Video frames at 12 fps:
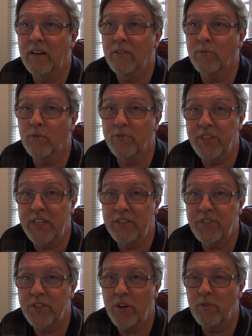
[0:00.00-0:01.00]

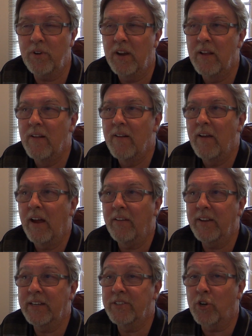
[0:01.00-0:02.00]
Rosetta Stone. I
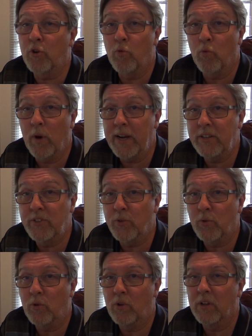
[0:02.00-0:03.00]
think it's a great
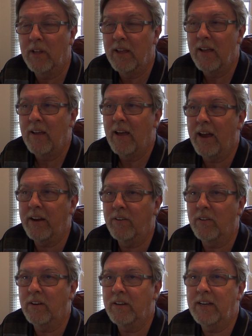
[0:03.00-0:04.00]
tool. I
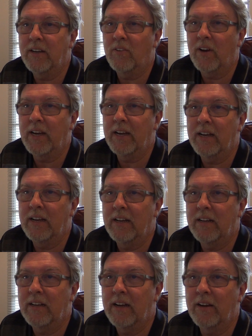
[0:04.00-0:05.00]

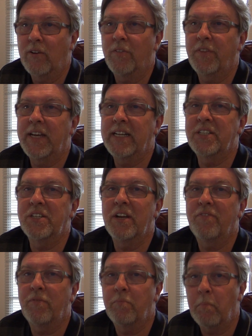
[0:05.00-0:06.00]
don't think it's
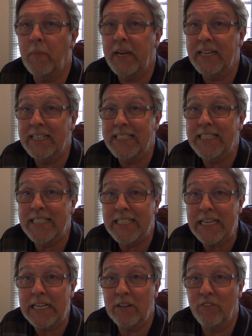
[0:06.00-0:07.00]
enough in
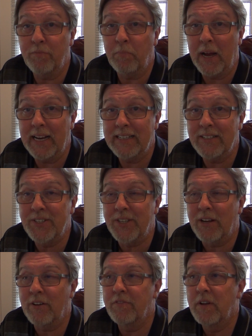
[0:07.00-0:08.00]
itself, by
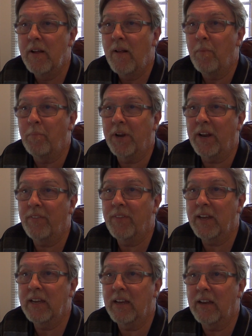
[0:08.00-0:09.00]
itself, but I
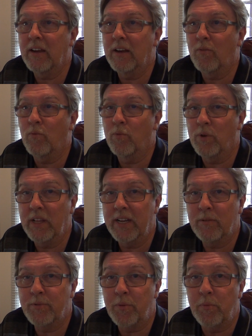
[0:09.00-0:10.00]
think it really
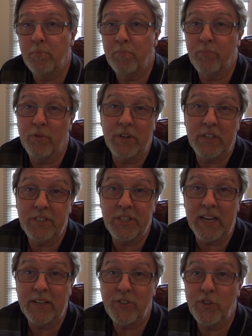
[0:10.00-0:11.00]
helps
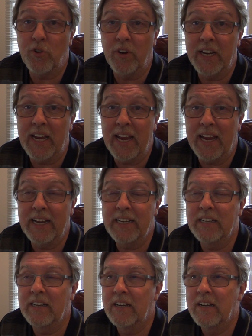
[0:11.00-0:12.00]
pronunciation, or it
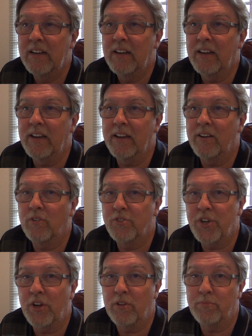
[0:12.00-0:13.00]
can. It
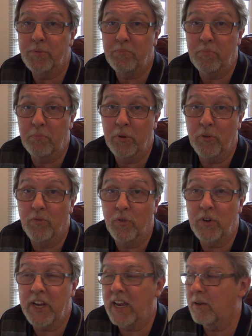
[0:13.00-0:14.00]
also helps build
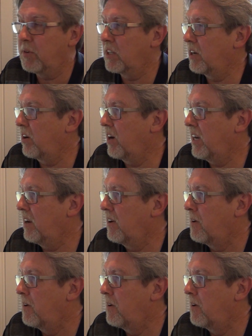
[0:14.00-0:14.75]
vocabulary.